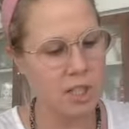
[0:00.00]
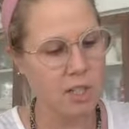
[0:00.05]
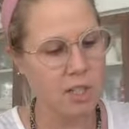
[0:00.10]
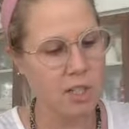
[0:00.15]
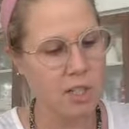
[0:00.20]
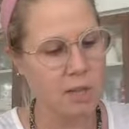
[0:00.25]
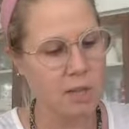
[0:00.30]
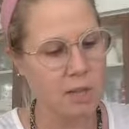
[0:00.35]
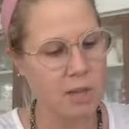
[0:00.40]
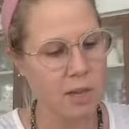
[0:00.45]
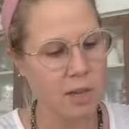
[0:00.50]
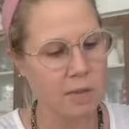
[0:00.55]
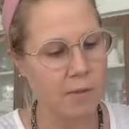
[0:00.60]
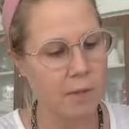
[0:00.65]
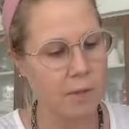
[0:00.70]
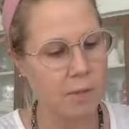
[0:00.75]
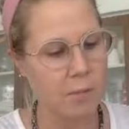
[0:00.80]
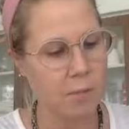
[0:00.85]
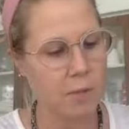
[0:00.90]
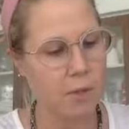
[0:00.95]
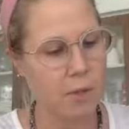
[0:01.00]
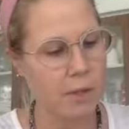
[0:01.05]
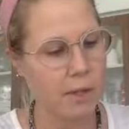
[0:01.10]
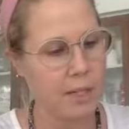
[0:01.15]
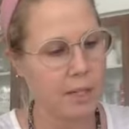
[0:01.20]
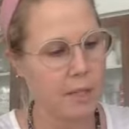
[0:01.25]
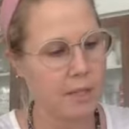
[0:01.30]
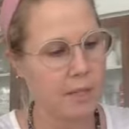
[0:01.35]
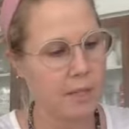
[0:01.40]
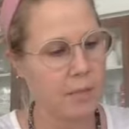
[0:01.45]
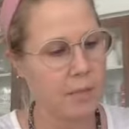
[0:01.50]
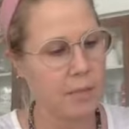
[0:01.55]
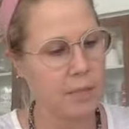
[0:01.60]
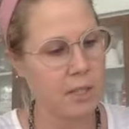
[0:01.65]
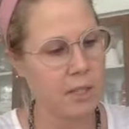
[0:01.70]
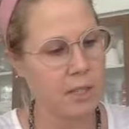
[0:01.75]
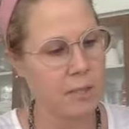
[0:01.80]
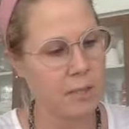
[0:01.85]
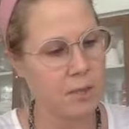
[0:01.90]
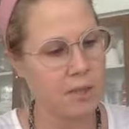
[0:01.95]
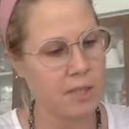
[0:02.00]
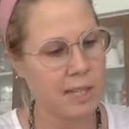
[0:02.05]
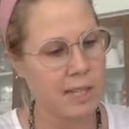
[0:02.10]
you don't have to worry so much about